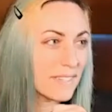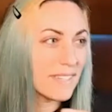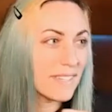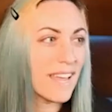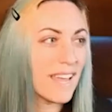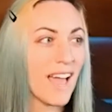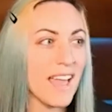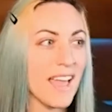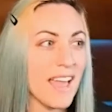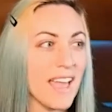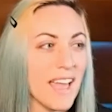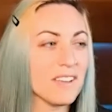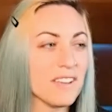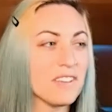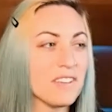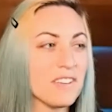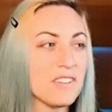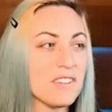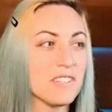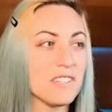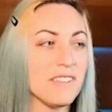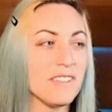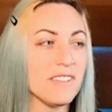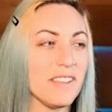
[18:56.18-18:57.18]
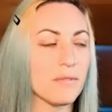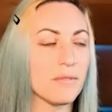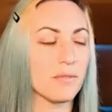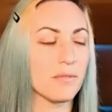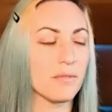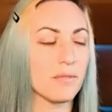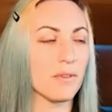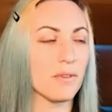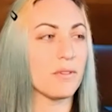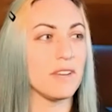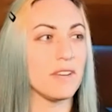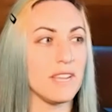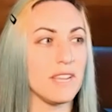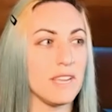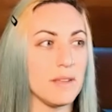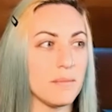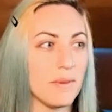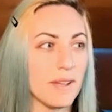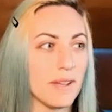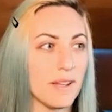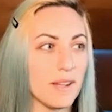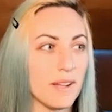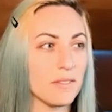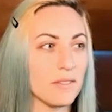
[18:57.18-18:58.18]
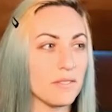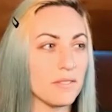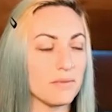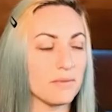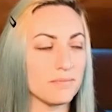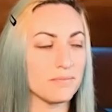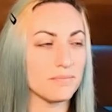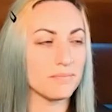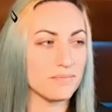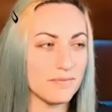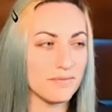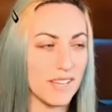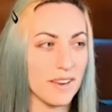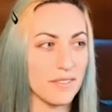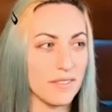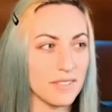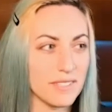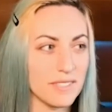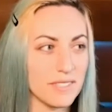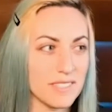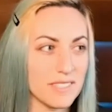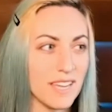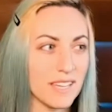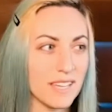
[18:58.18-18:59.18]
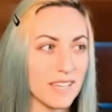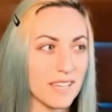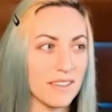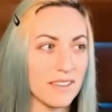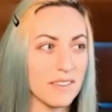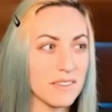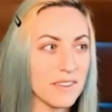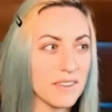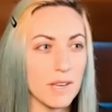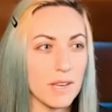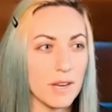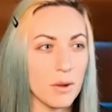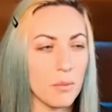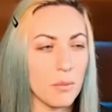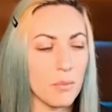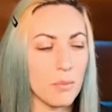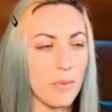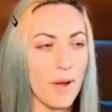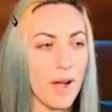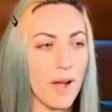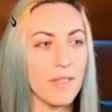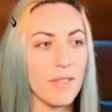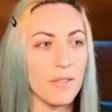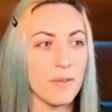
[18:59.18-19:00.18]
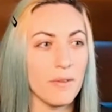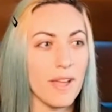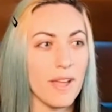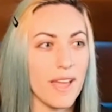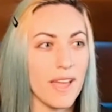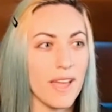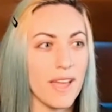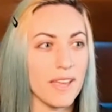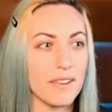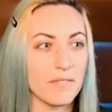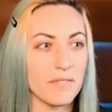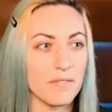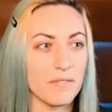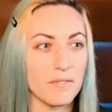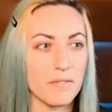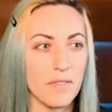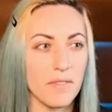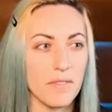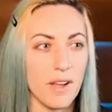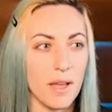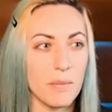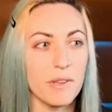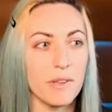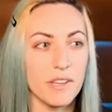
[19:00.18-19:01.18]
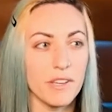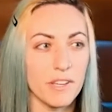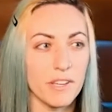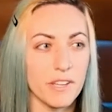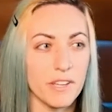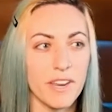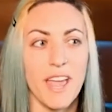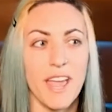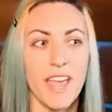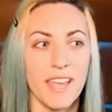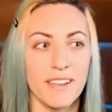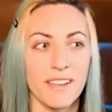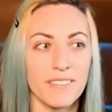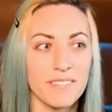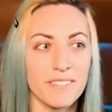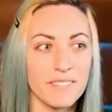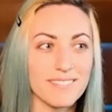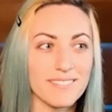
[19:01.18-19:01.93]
Yeah, I actually like wrote an email and I was like, by the way, I'm a good hang.